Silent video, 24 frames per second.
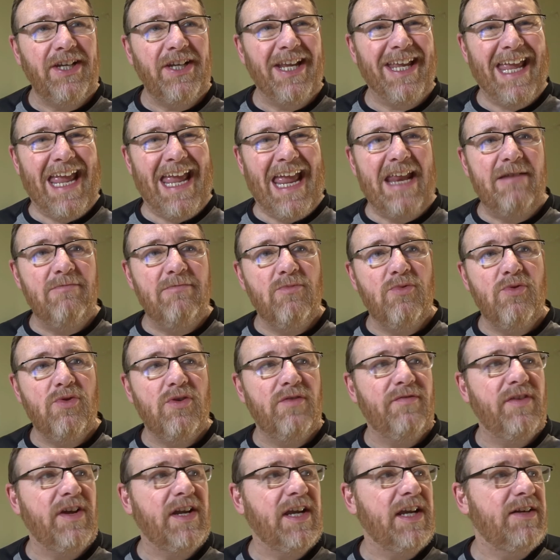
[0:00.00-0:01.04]
again more
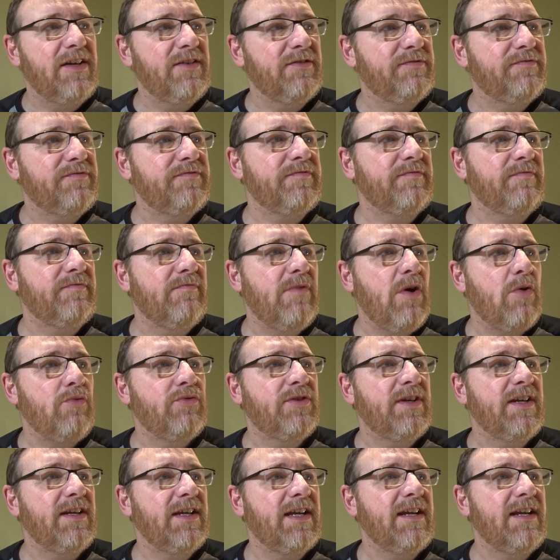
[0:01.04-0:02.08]
of a kind of
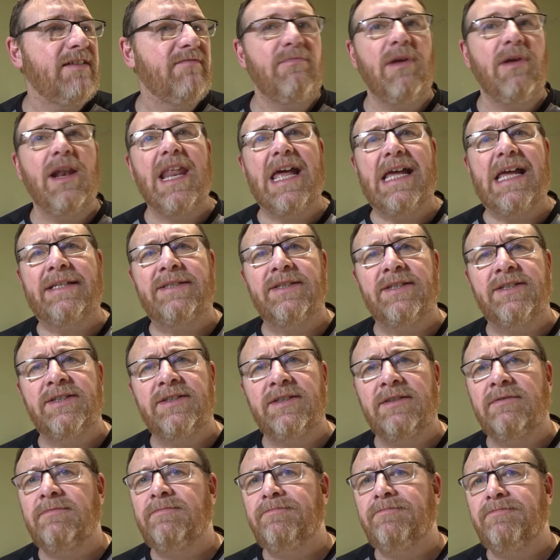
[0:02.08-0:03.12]
malty, kind of
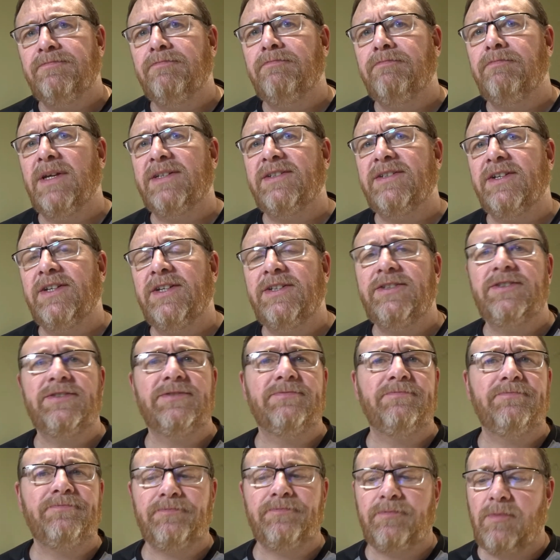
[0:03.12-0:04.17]
molasses
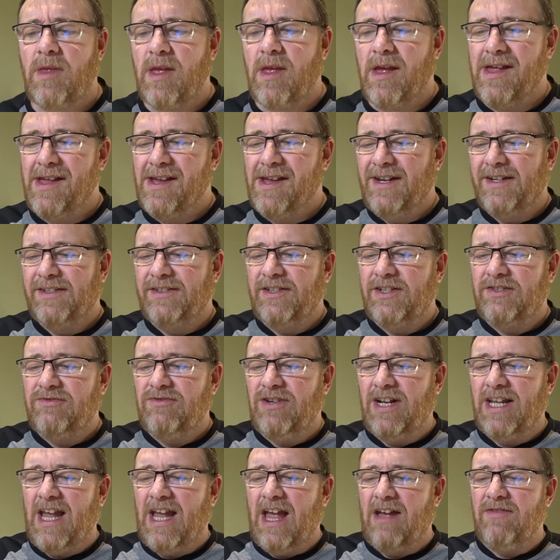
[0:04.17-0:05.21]
bitterness. Doesn't
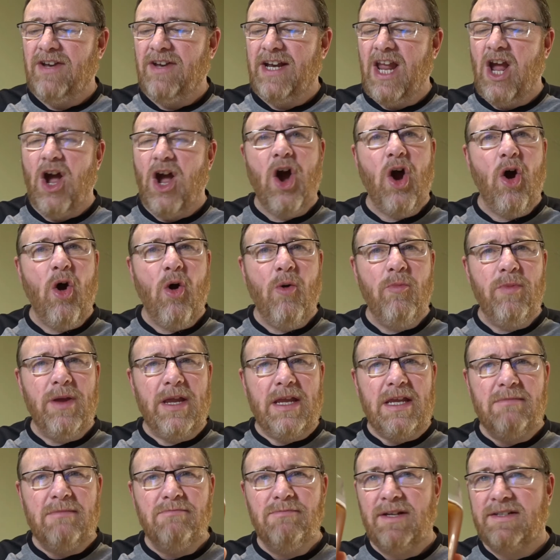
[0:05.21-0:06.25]
really have any
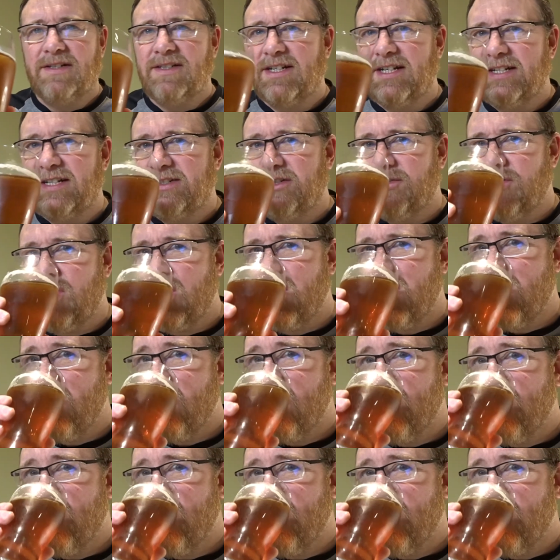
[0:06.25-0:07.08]
hoppy bitterness to it.